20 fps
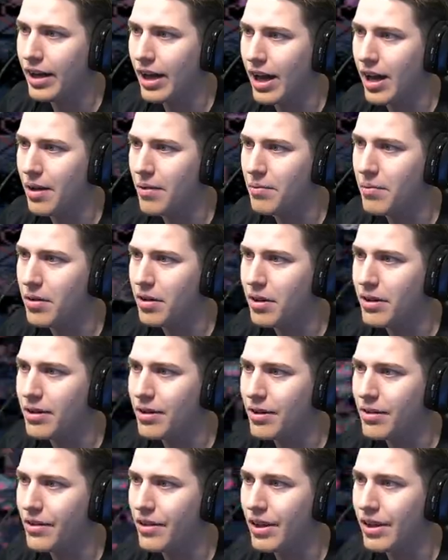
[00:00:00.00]
I am
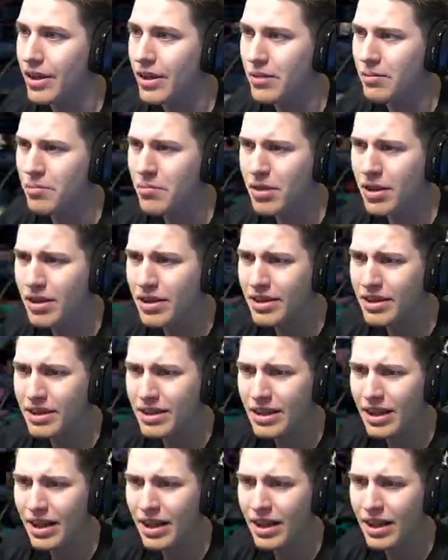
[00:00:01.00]
him.
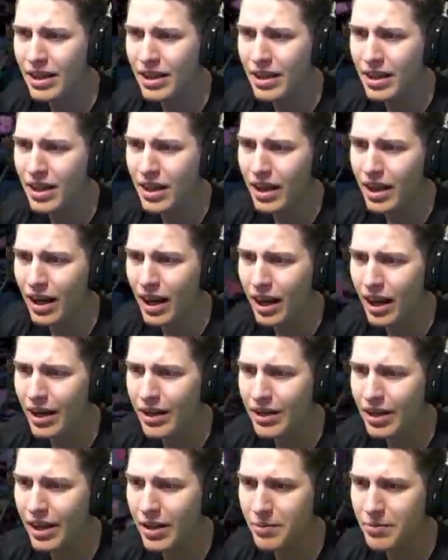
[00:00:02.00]

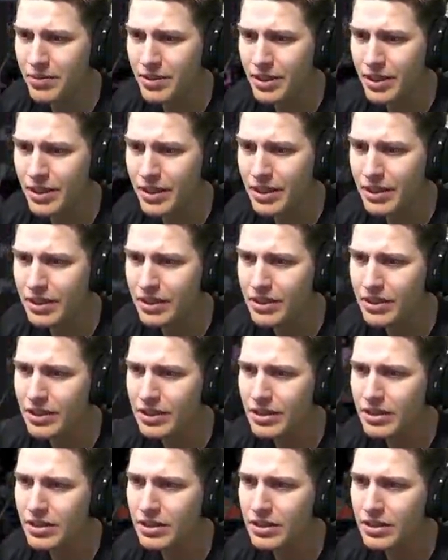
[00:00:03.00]
I am the...